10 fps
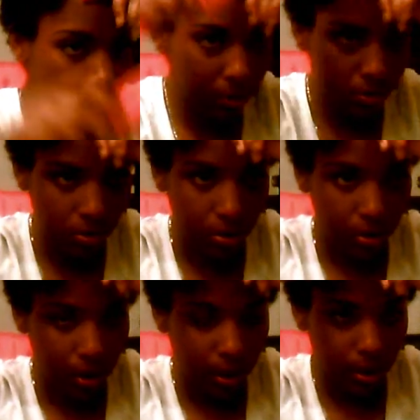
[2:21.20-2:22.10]
when you
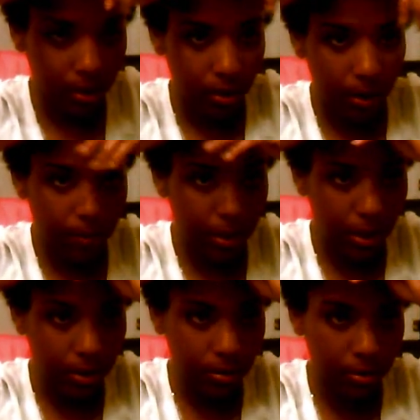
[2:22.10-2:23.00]
do your hair,
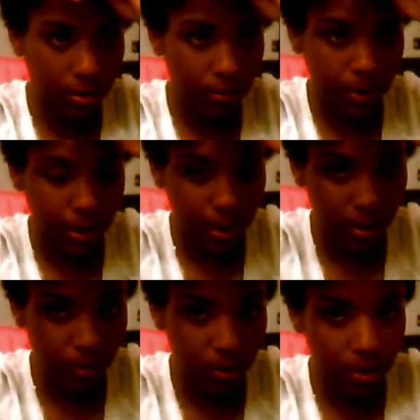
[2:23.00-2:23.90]
the
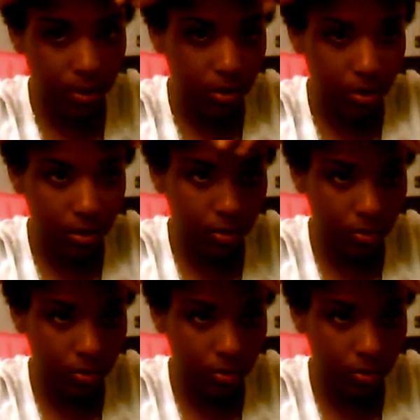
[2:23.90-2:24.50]
beginning one,